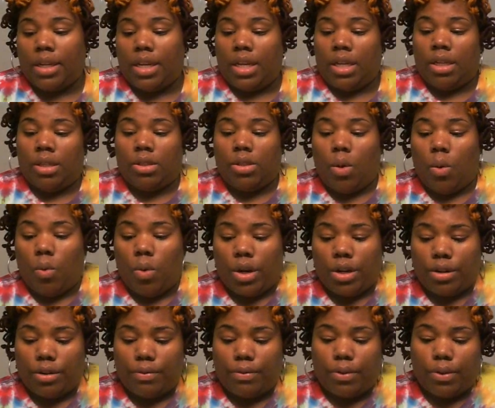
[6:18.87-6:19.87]
It's
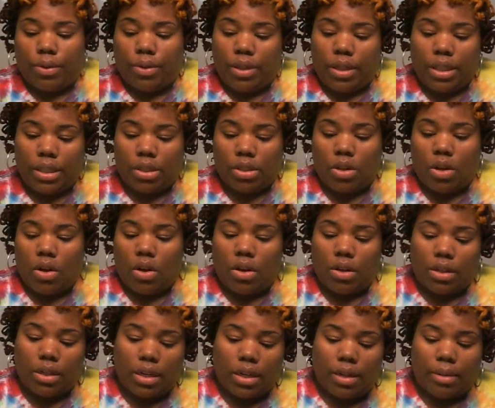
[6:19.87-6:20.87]
wonderful. It's
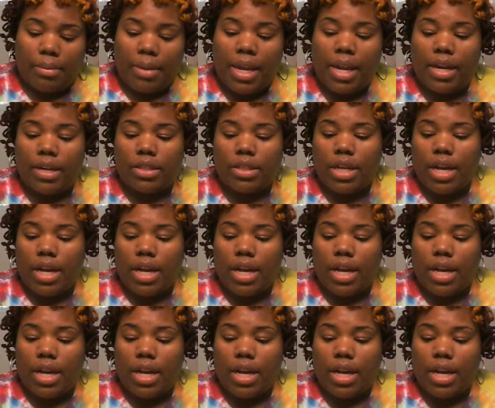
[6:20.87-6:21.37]
called Hair